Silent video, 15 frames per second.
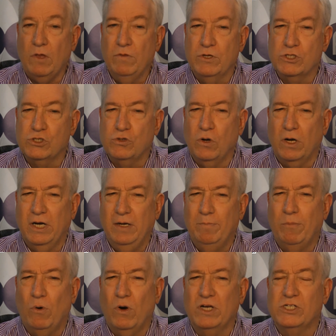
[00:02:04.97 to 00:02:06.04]
The study
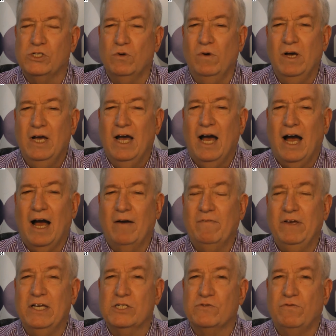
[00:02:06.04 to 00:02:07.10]
points to
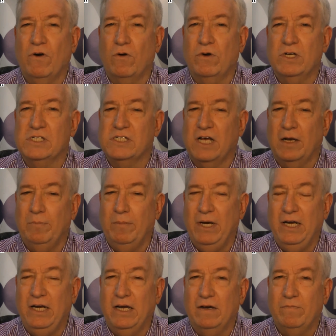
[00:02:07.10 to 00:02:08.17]
obvious focus on
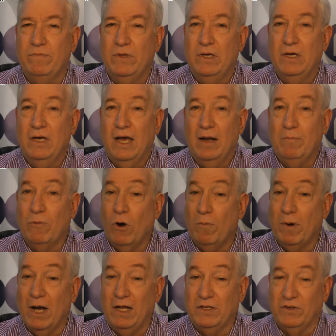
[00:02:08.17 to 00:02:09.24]
media and
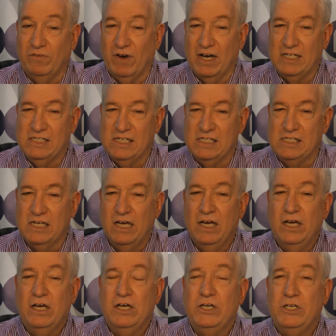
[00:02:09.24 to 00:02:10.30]
mobile devices,
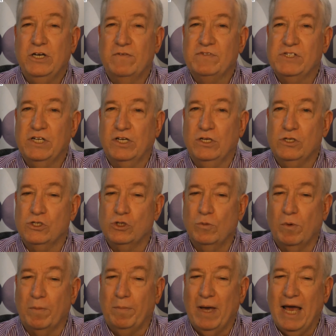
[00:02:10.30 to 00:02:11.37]
shifts in
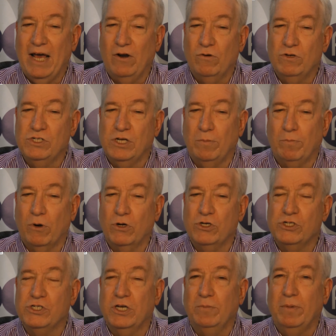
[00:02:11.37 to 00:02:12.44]
consumer patterns and
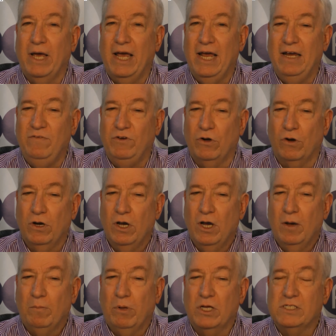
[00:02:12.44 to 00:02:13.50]
purchasing behavior,
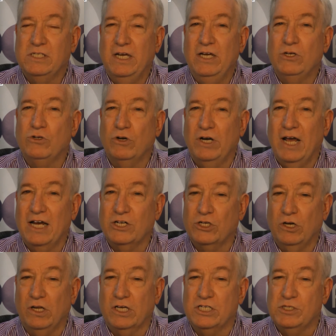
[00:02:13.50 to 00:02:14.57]
plus
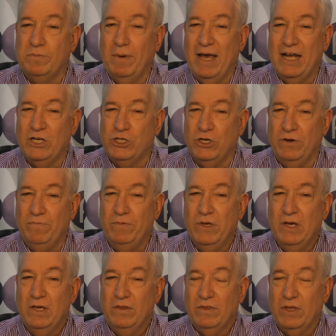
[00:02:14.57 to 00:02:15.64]
international expansion
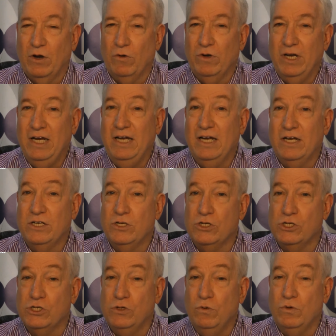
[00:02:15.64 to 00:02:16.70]
that are needed to
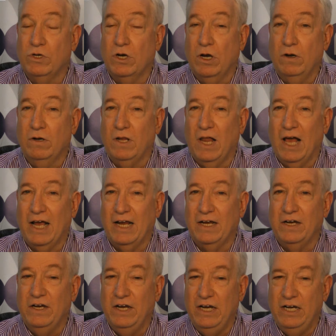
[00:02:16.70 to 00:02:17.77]
suit
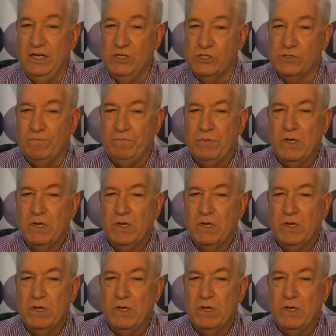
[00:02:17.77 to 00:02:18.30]
client needs.